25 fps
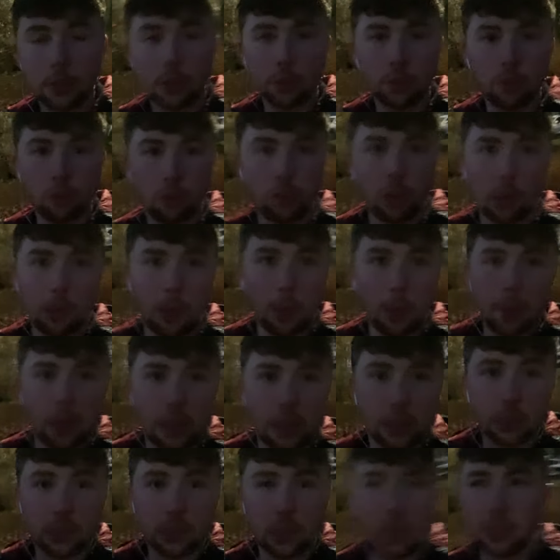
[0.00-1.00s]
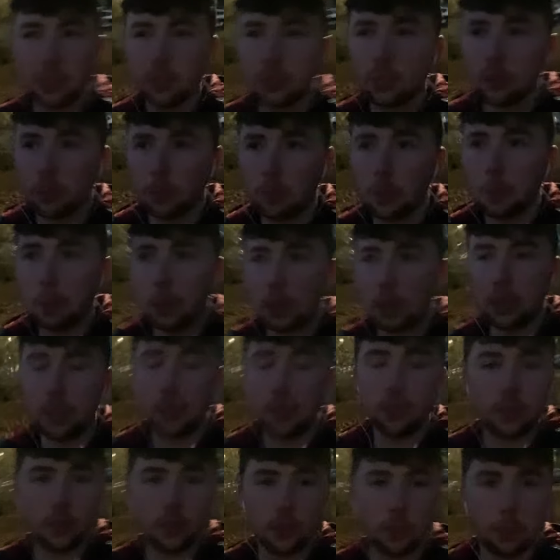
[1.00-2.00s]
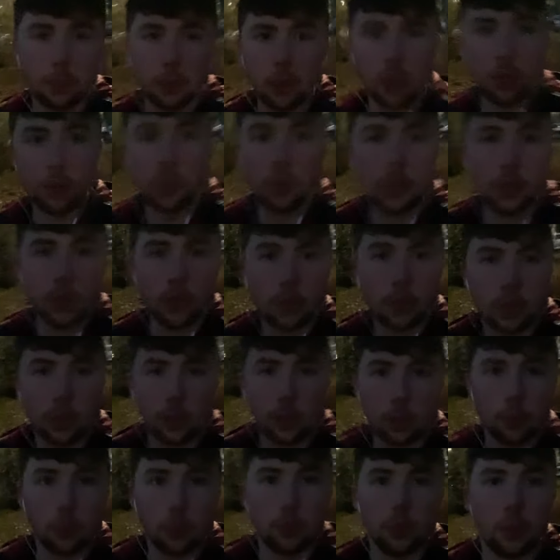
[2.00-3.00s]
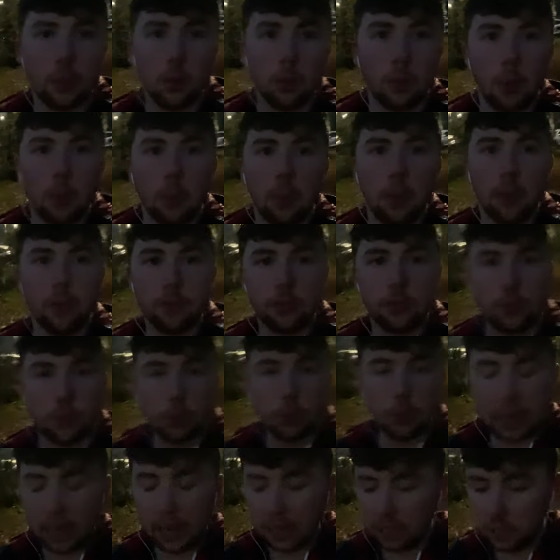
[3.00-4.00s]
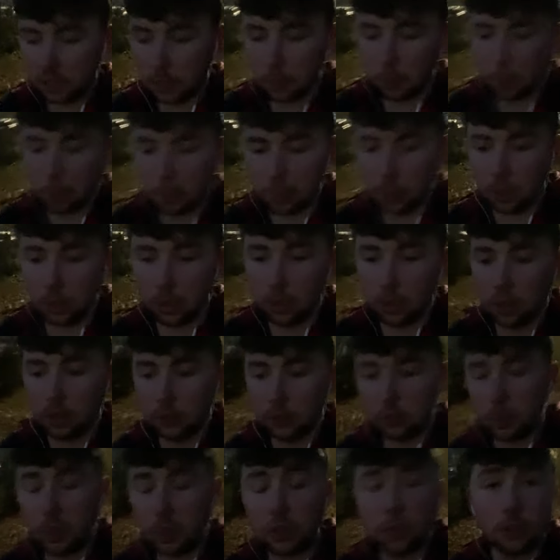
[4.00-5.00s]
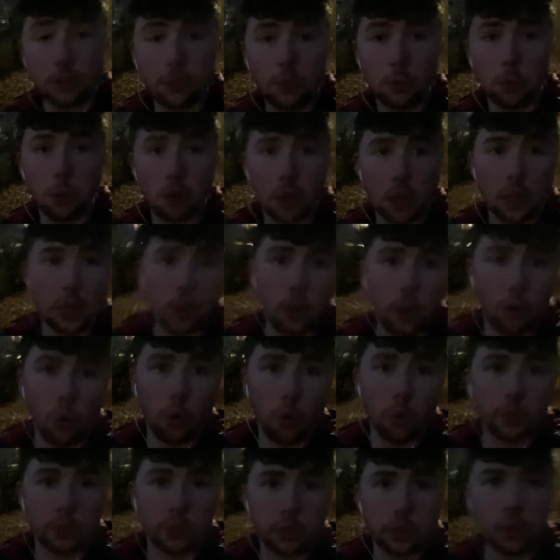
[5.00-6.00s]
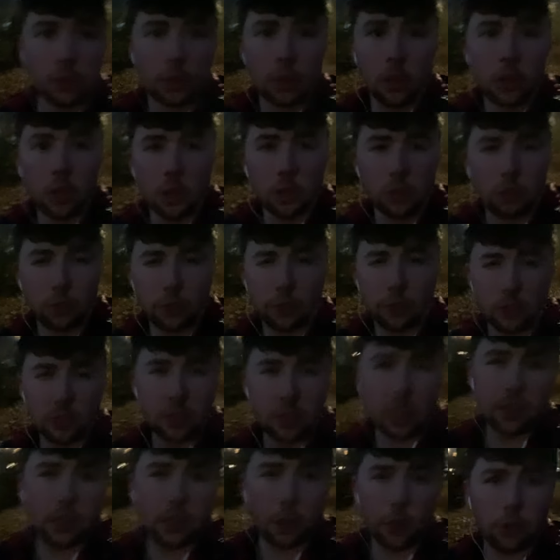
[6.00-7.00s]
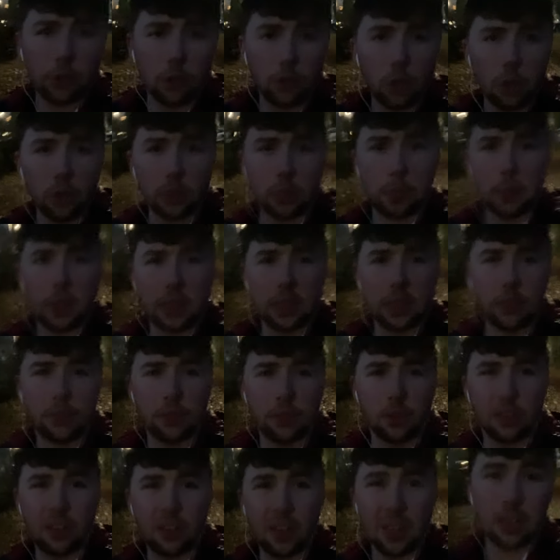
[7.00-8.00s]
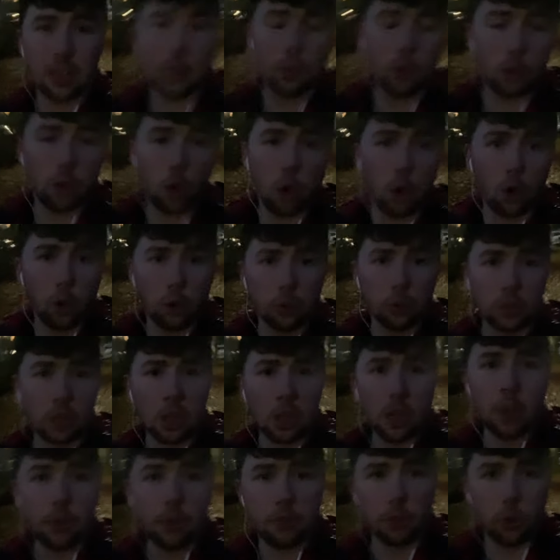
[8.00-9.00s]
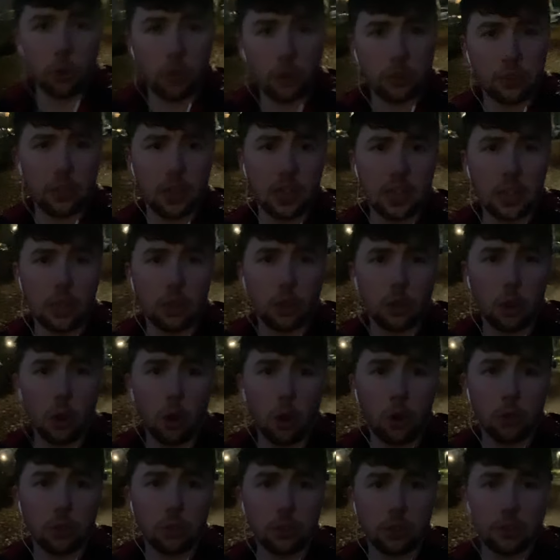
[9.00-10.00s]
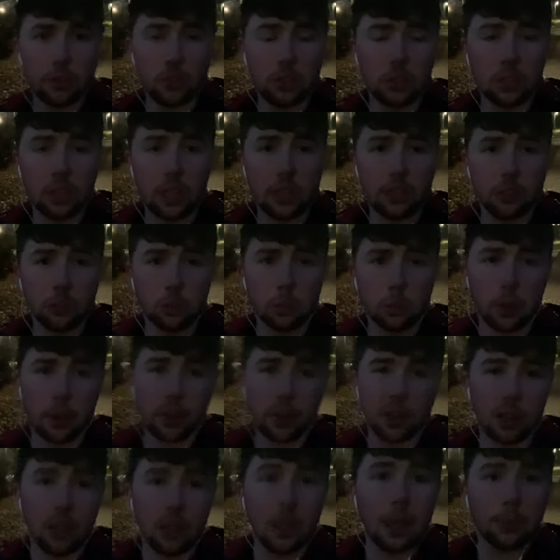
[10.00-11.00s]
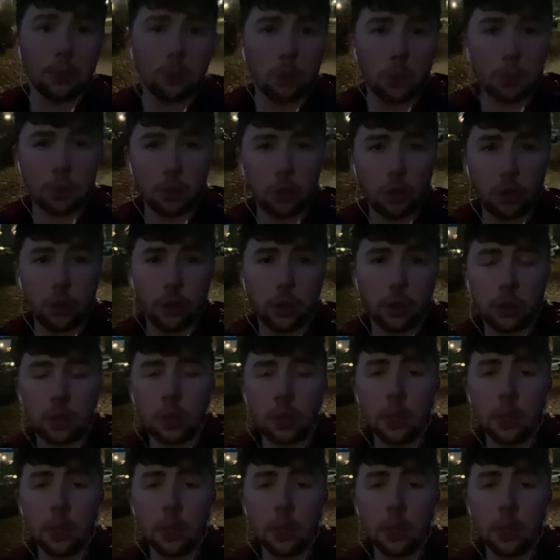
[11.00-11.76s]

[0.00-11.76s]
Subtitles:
just trying my best. It is a wee bit lighted, but I need to work with. So my next tip would be, especially if you work in an office, so if you're sitting down a lot, depending if you're taking calls, if you're not taking calls, if you sit and just work on a laptop a lot,